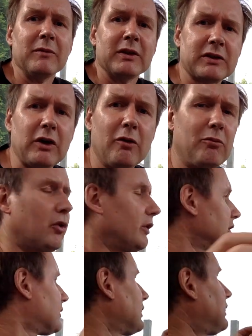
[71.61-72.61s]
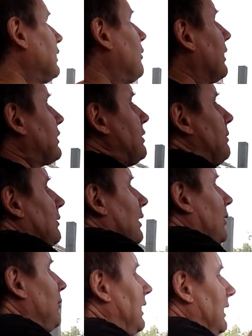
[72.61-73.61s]
So a more interesting question
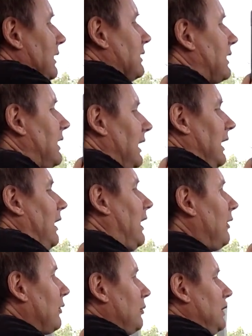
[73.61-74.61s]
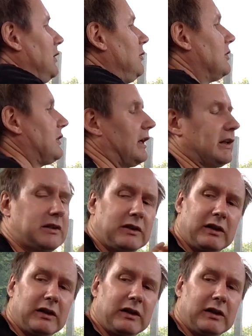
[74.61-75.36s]
is how do we use that?